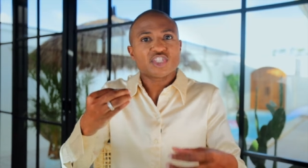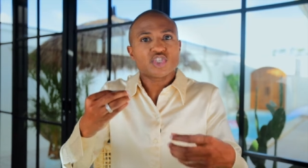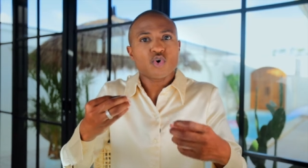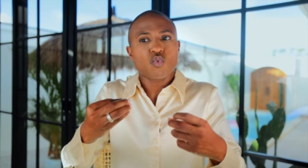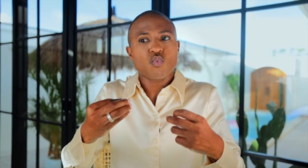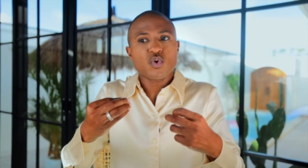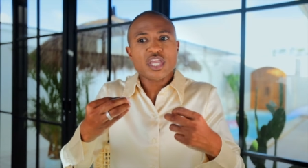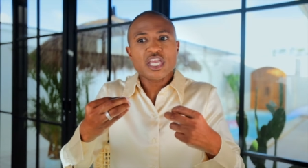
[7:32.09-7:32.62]
And
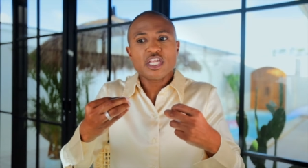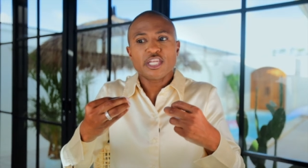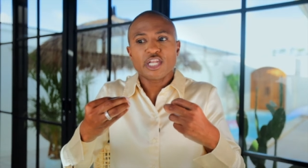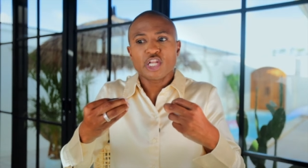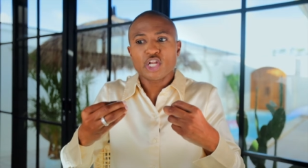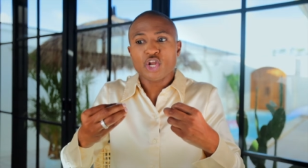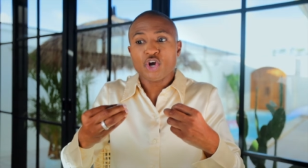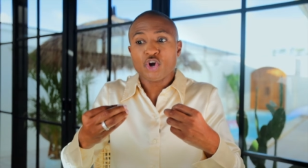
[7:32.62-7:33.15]
so we
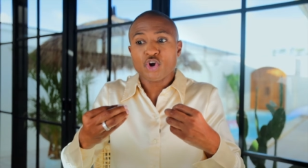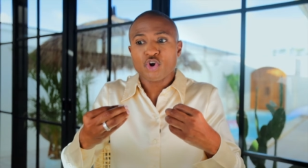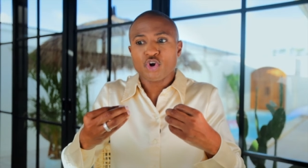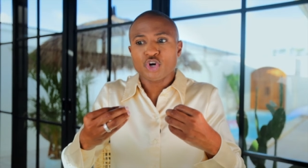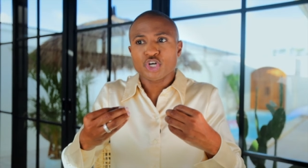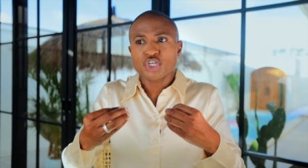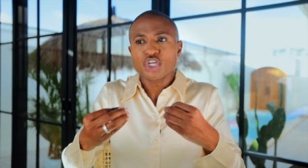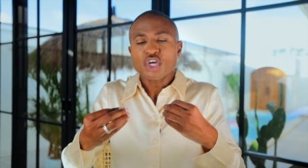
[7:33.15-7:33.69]

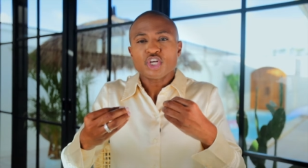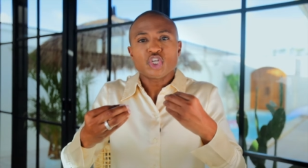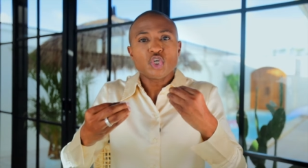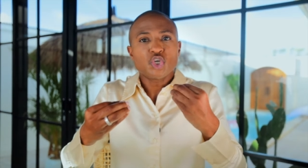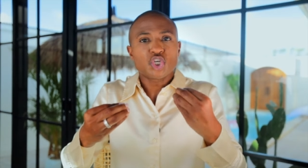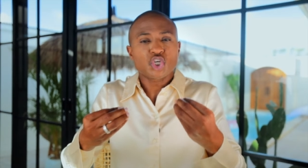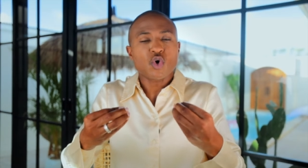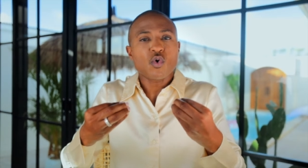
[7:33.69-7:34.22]
learned
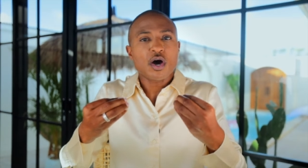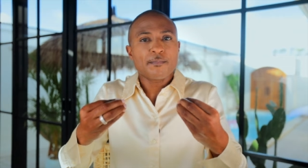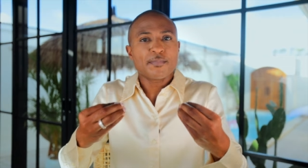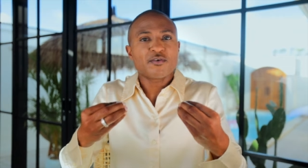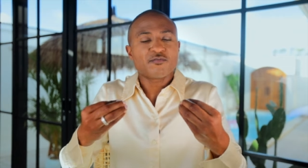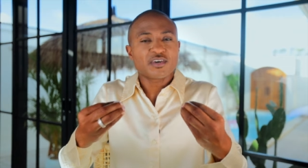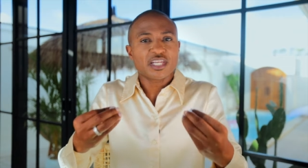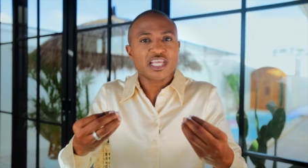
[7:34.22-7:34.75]
to show
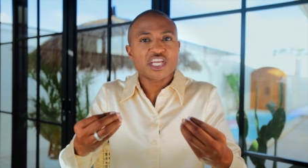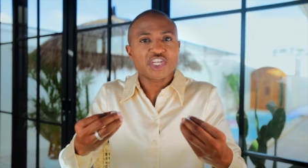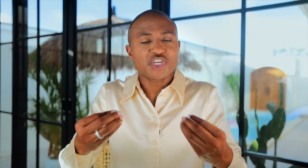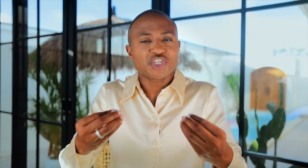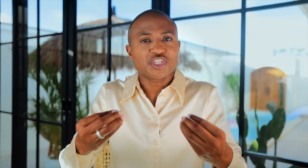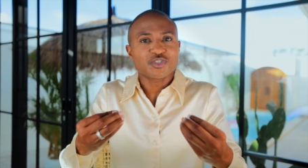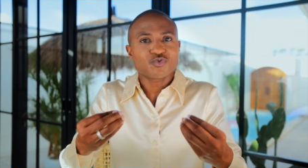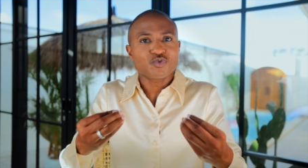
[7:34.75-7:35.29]
up in
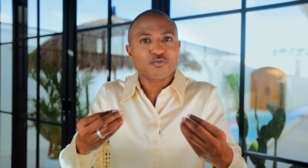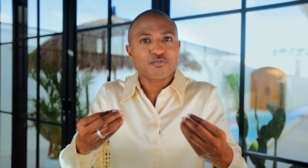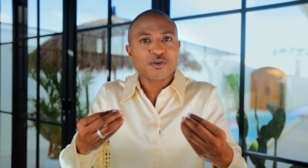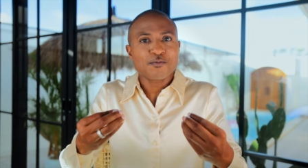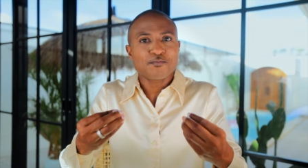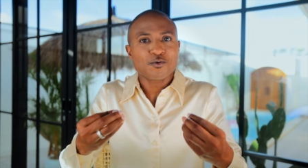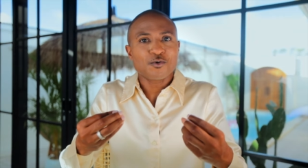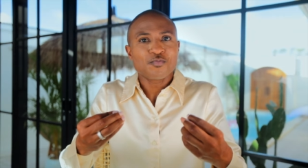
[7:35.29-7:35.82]
relationships with
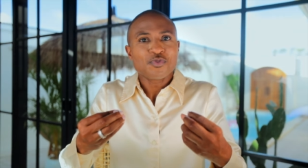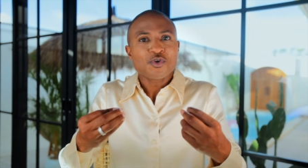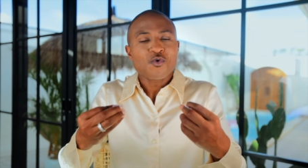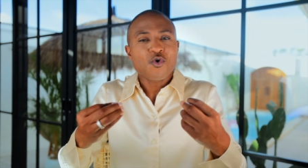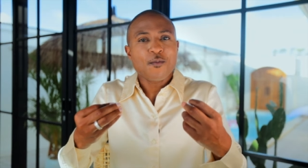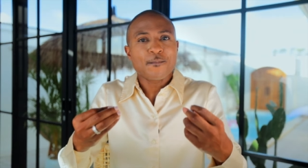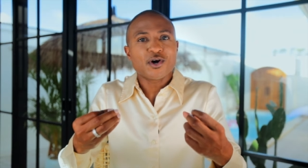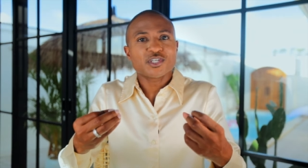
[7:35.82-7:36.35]
people
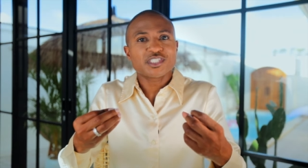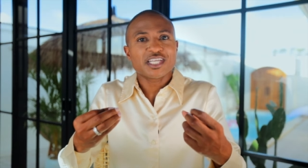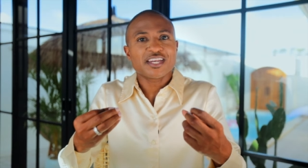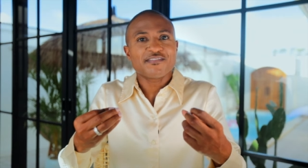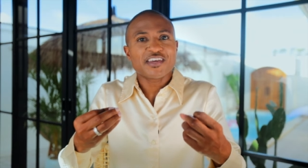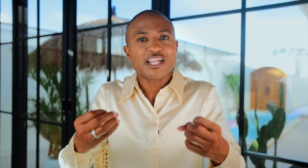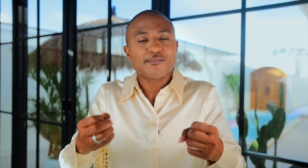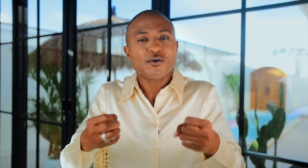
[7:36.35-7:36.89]
who are emotionally
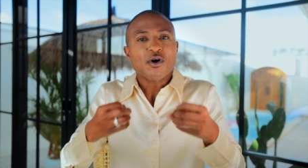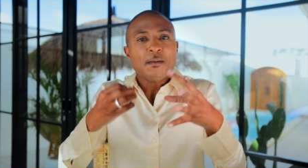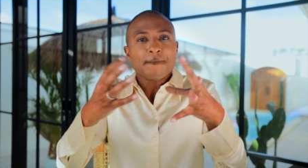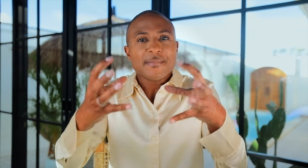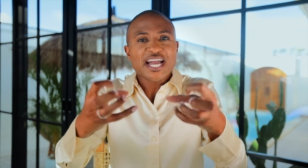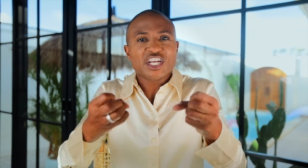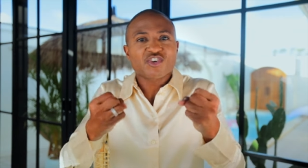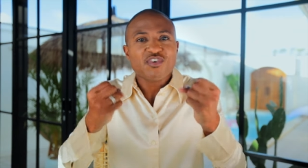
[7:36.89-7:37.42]
unavailable
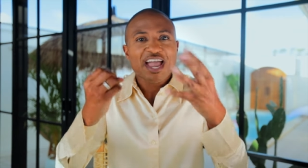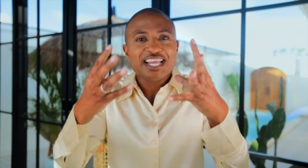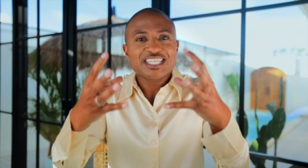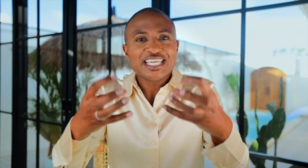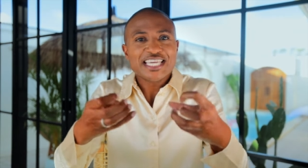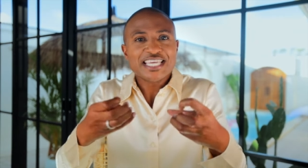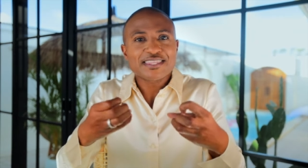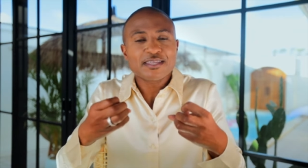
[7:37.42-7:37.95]
by trying
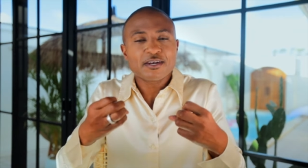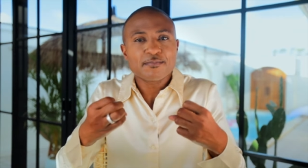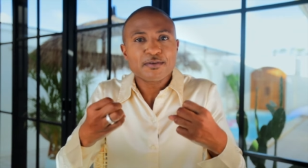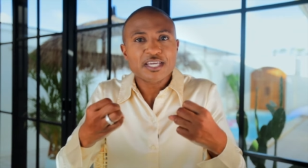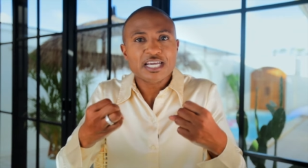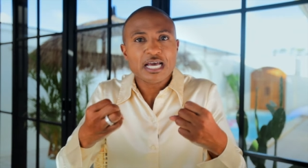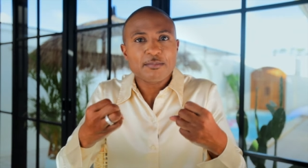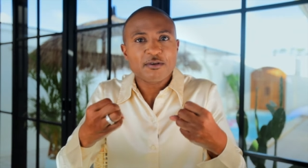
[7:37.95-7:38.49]
to get them to
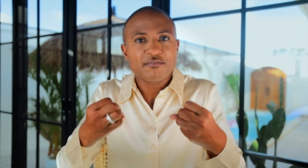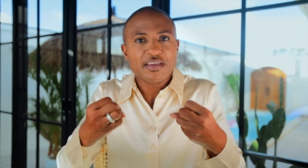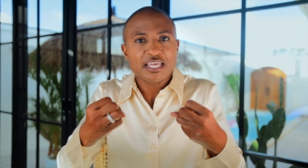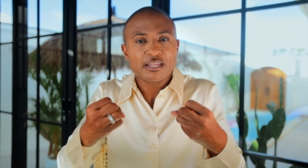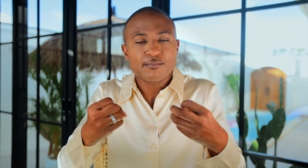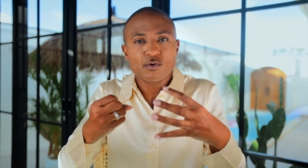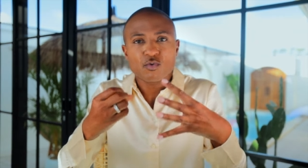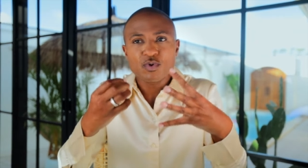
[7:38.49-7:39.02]
become
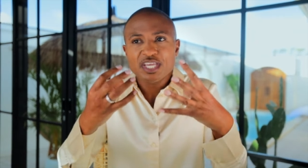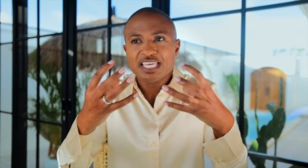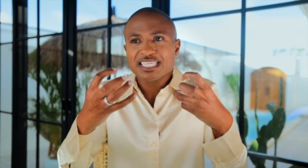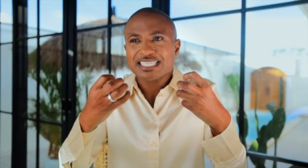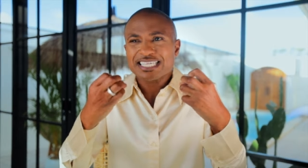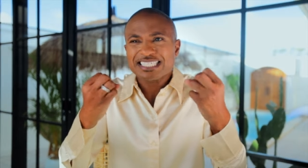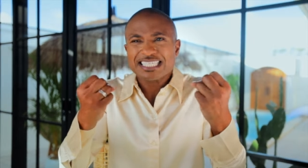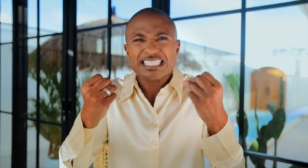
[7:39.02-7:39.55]
available. We
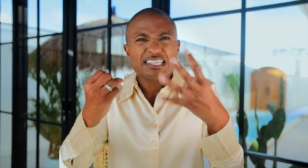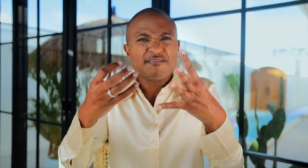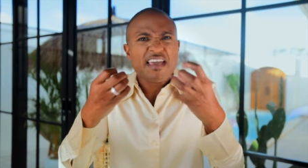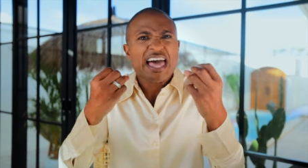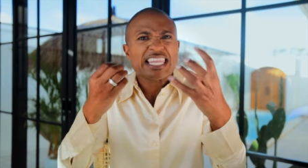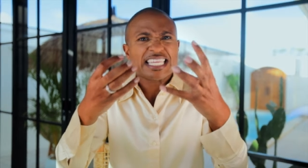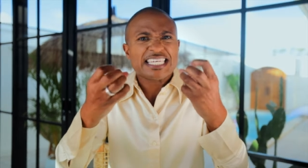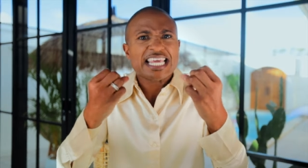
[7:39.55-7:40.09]
get a sense of
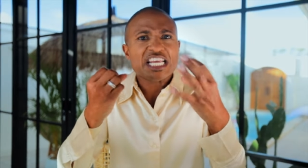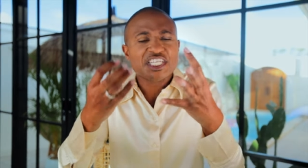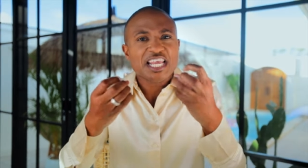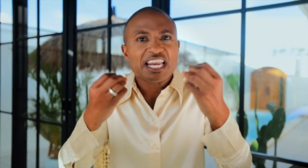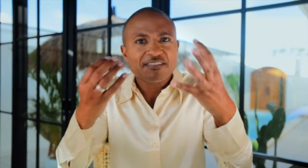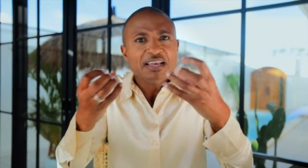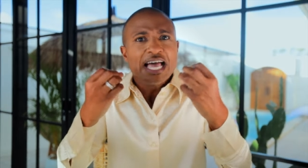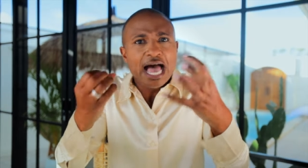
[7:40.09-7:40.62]
validation
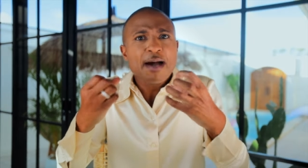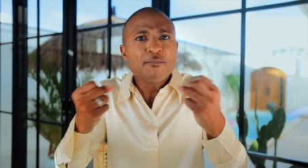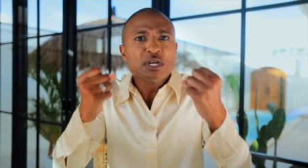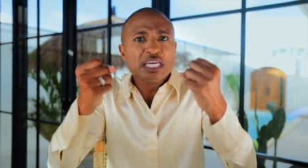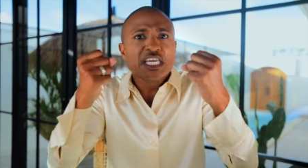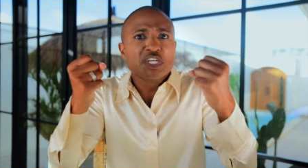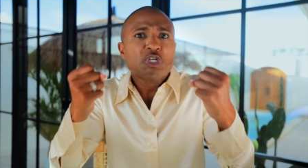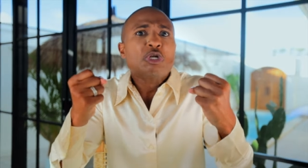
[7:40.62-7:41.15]
out of, I'm
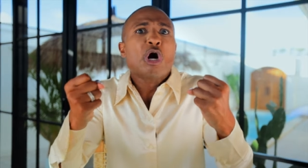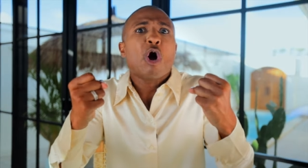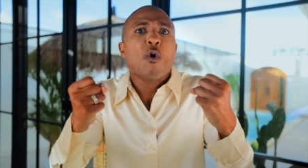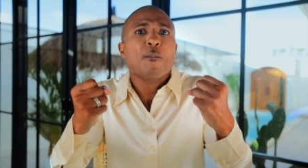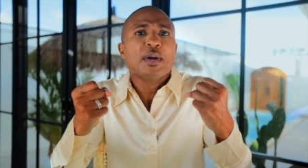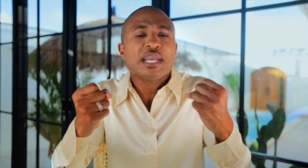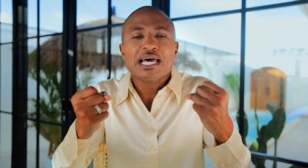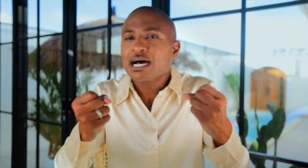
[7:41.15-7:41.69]
gonna get you to
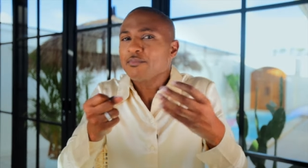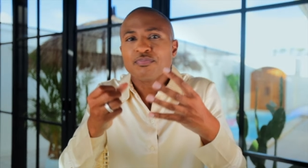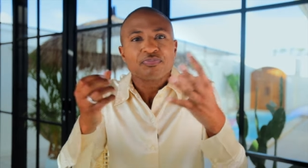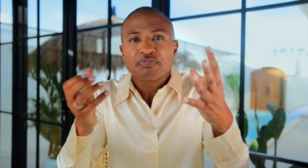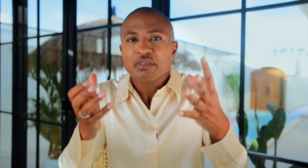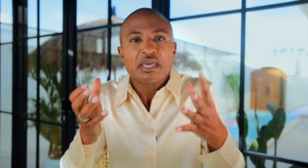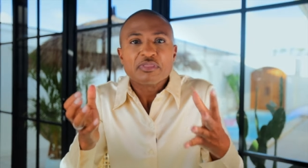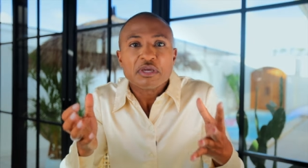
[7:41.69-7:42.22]
open
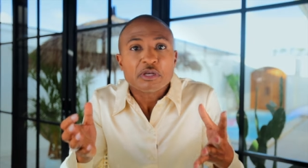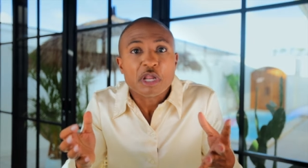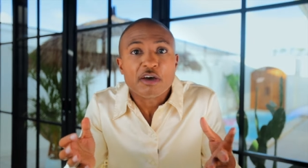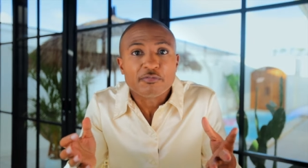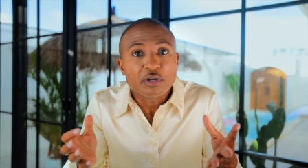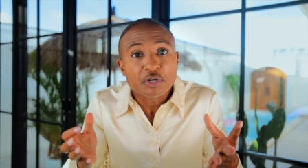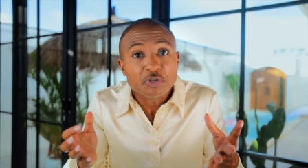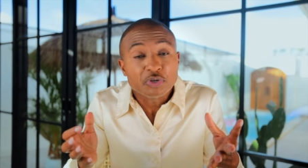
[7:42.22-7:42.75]
up. And they
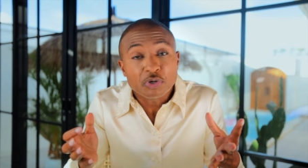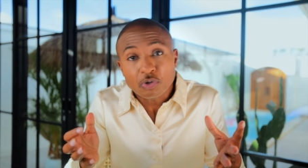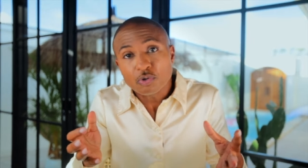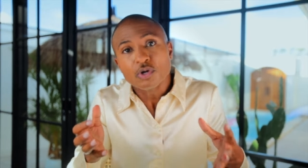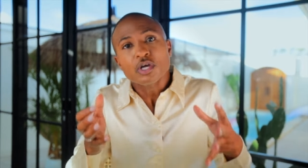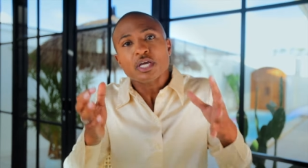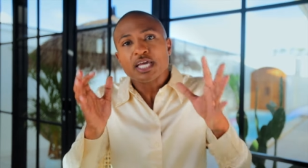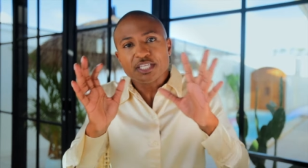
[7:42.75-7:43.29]
never
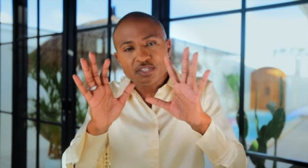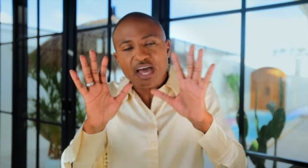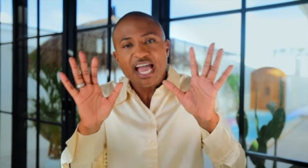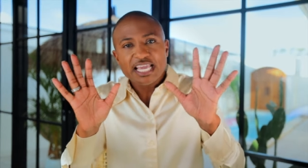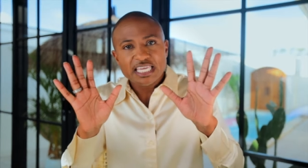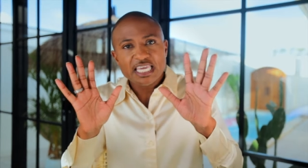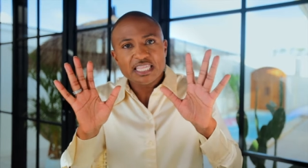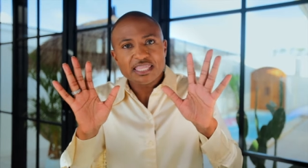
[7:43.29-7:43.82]
do. And so
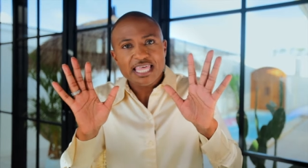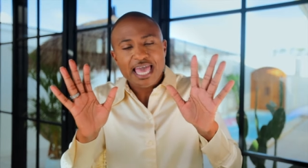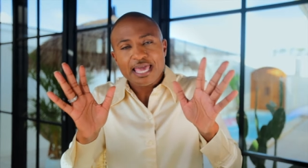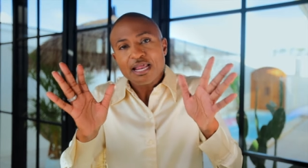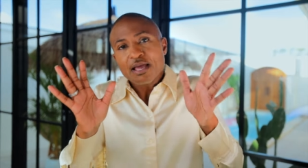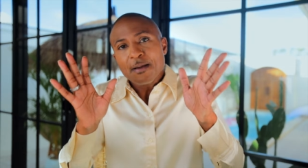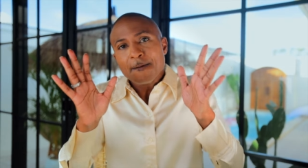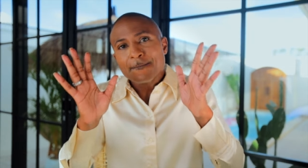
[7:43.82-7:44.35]
I get
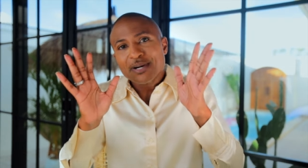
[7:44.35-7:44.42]
that.